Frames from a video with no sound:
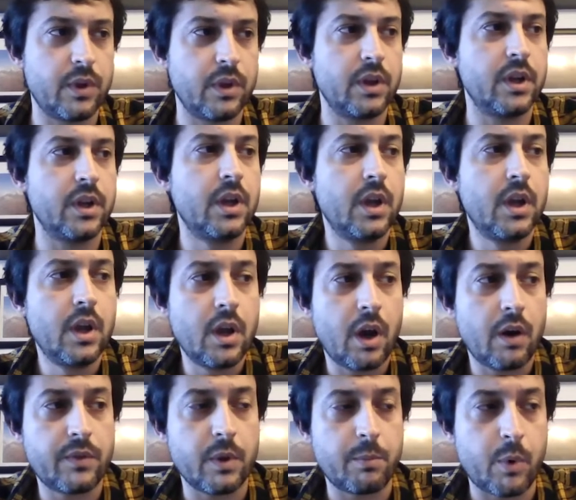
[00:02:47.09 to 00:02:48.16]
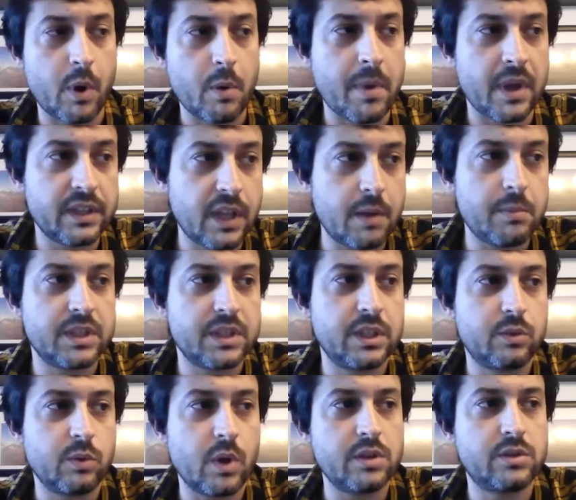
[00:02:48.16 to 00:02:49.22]
the pre-pandemic
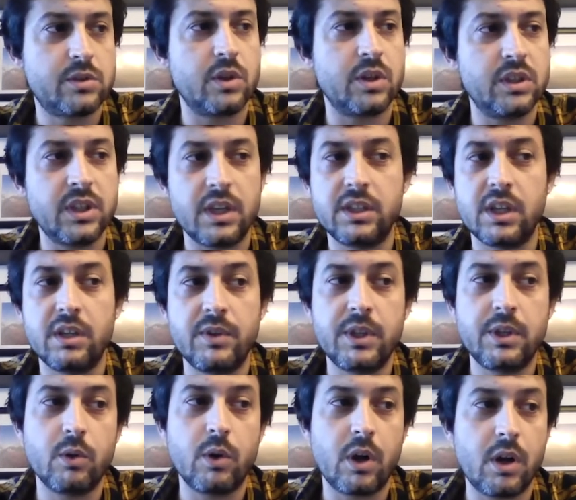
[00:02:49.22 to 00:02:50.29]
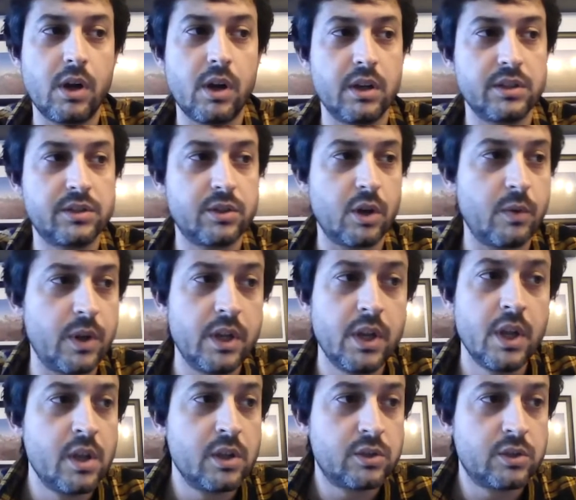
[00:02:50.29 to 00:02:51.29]
situation in the individual survey,